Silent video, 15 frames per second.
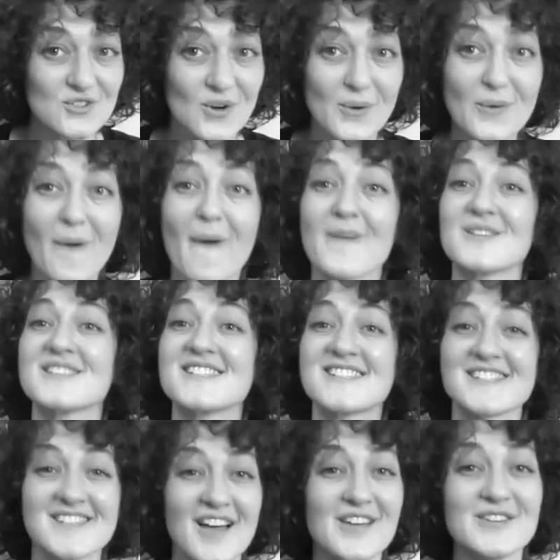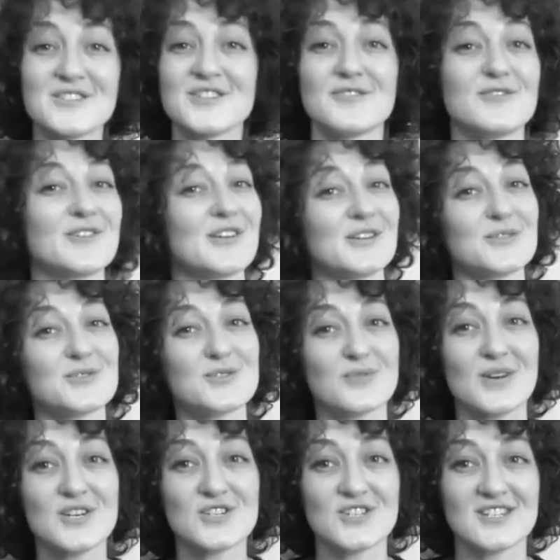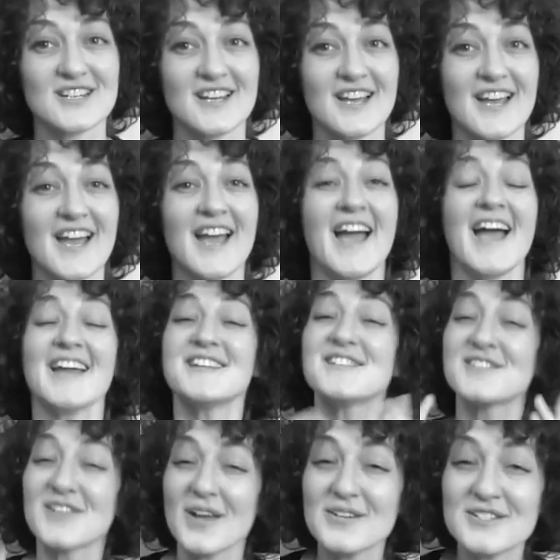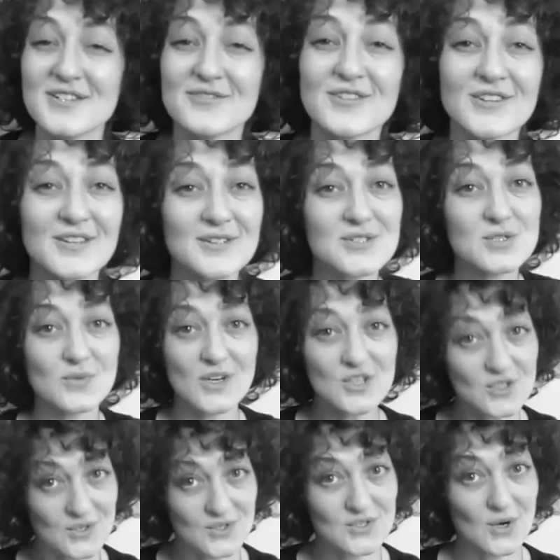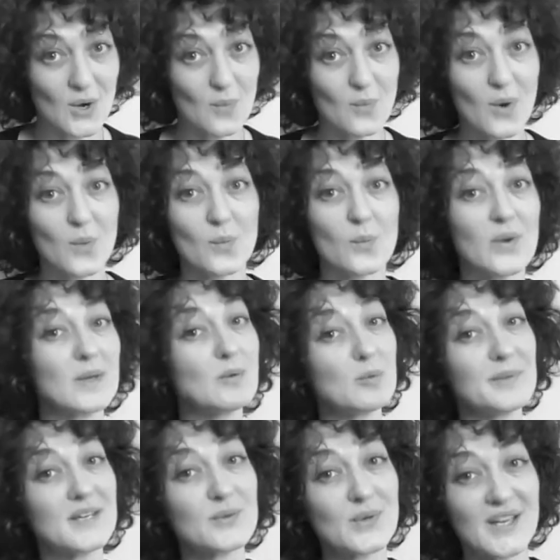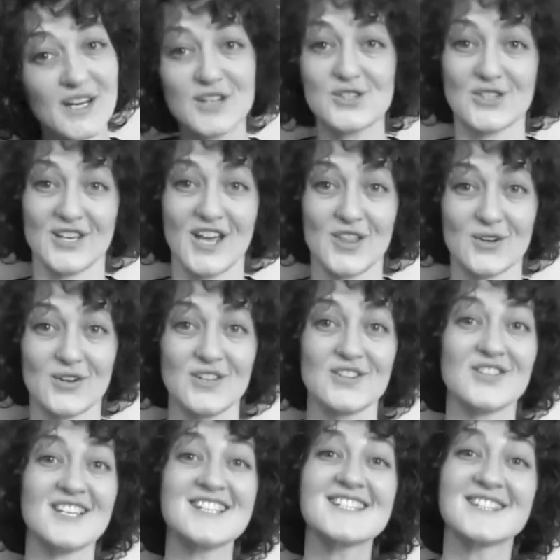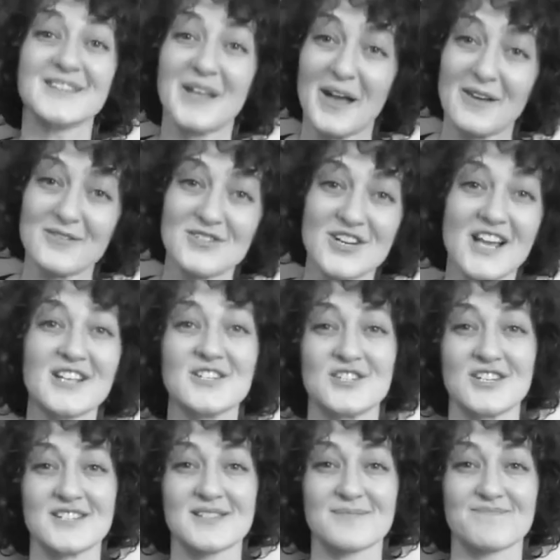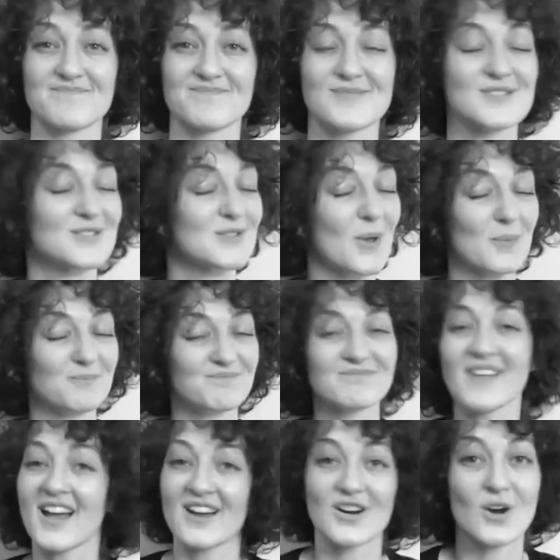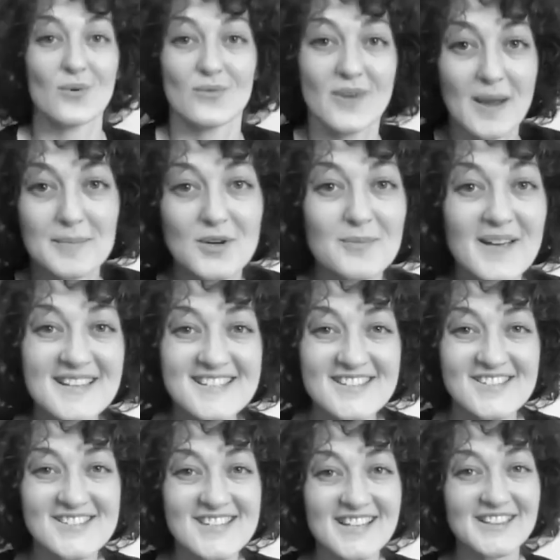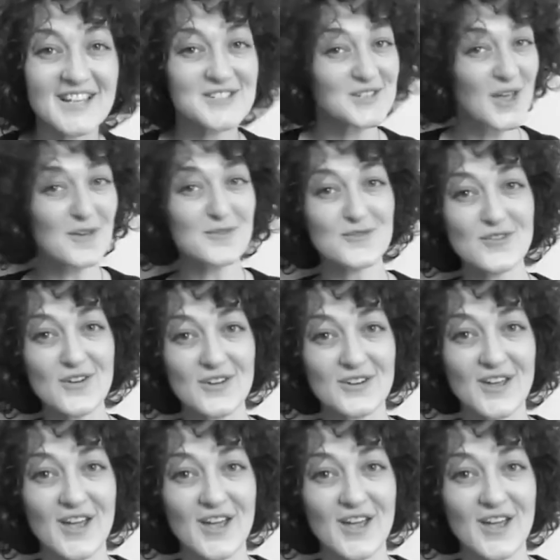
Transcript: are called scientific illustration. And scientific illustrations are what we will be creating together in these live challenges. So, grab your pencils and let's have fun,